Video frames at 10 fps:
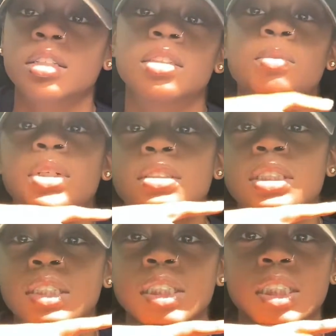So I'm about
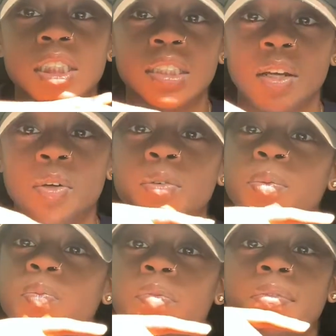to test this out.
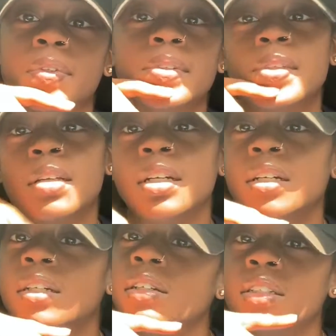
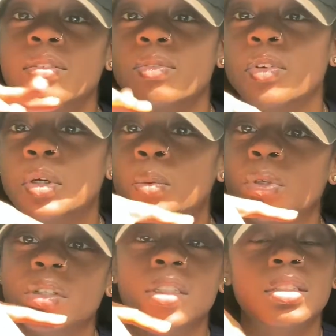Alright, feel
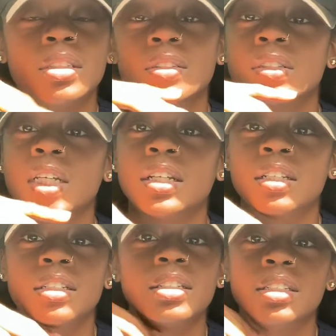me? This this
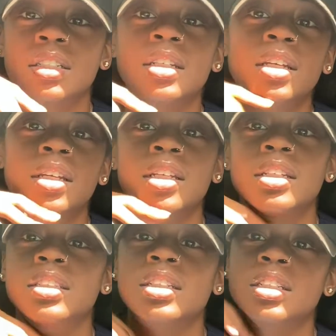ain't.
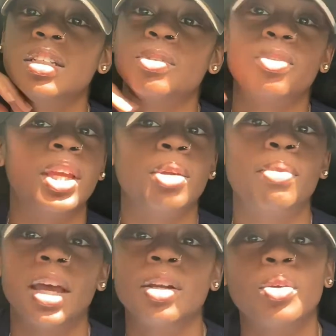It's just a fake
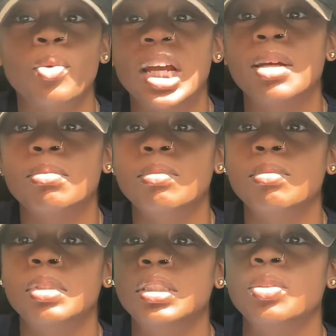battle rap
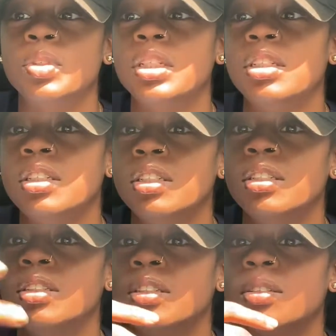
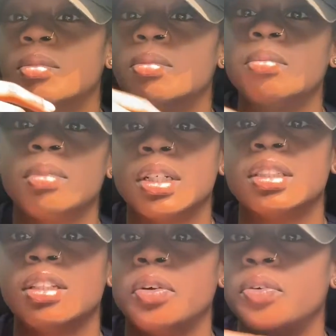between
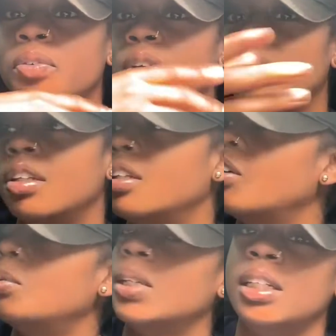myself and
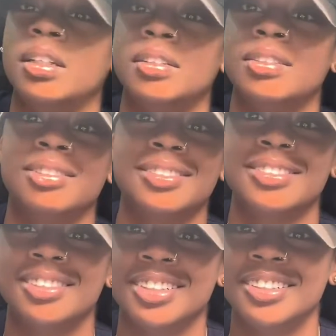nobody else,
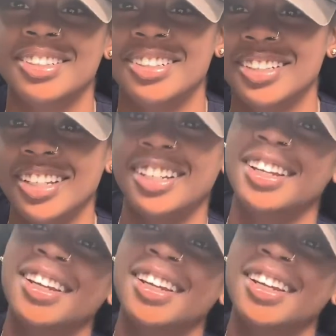clearly.